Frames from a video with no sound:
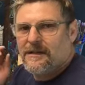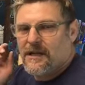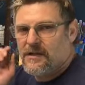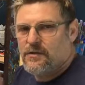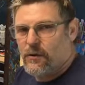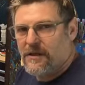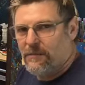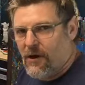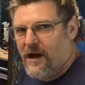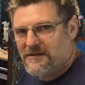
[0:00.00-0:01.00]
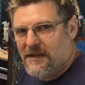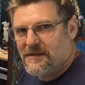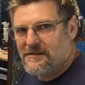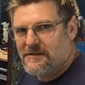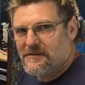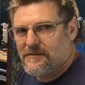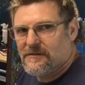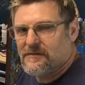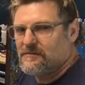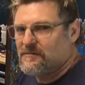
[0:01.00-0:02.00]
enjoy the process.
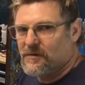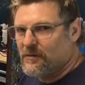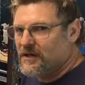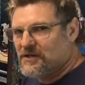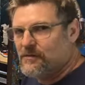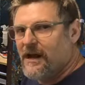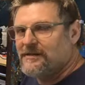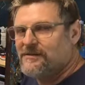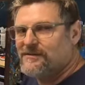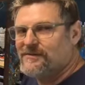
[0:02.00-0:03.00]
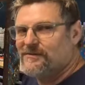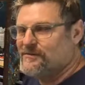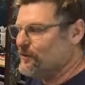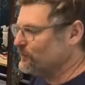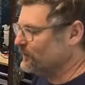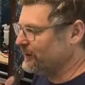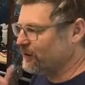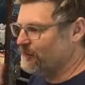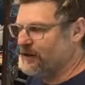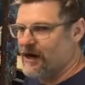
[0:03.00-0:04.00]
Don't get stressed. Don't like, oh
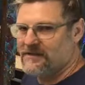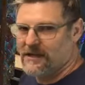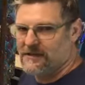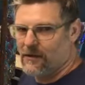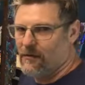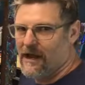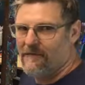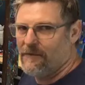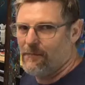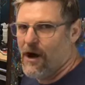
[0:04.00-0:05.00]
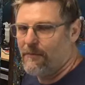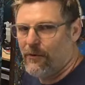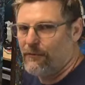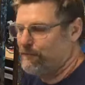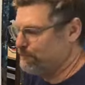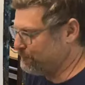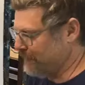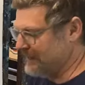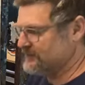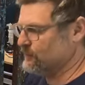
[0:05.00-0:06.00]
my gosh, I don't have the proper
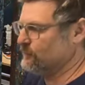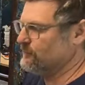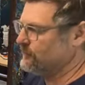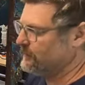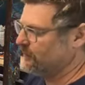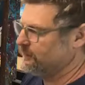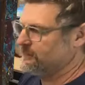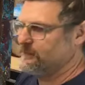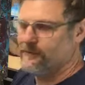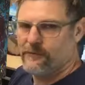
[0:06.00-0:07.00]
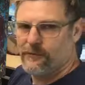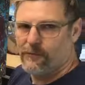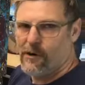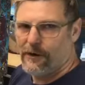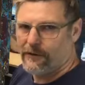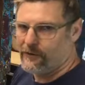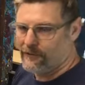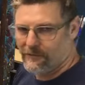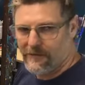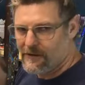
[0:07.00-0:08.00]
pencil, little marker
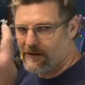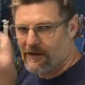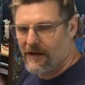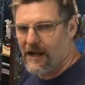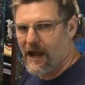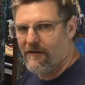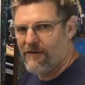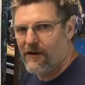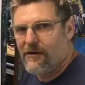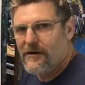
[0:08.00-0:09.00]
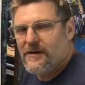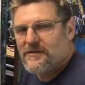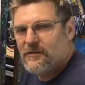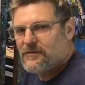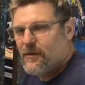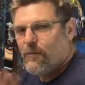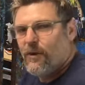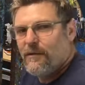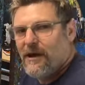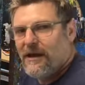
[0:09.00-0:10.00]
that I have here. So don't
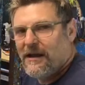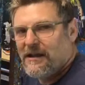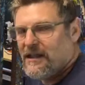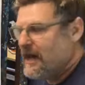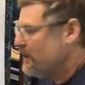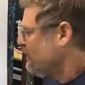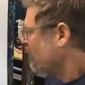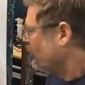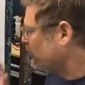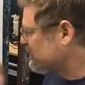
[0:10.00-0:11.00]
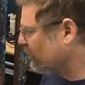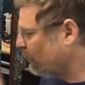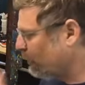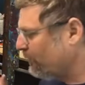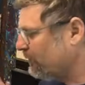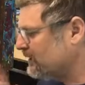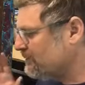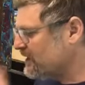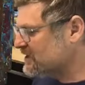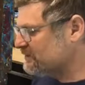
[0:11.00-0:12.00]
worry about any of that. So let
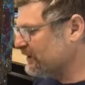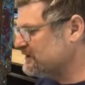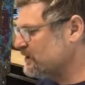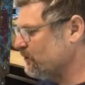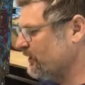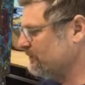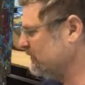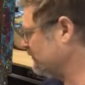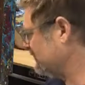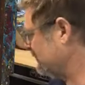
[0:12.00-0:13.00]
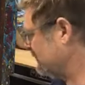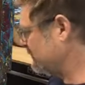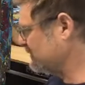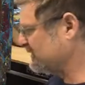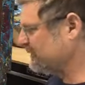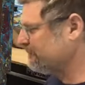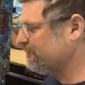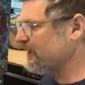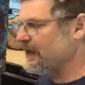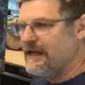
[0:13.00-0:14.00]
me explain to you what I'm using,
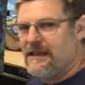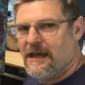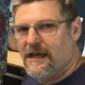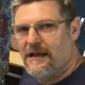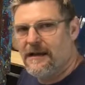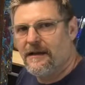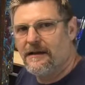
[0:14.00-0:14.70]
and then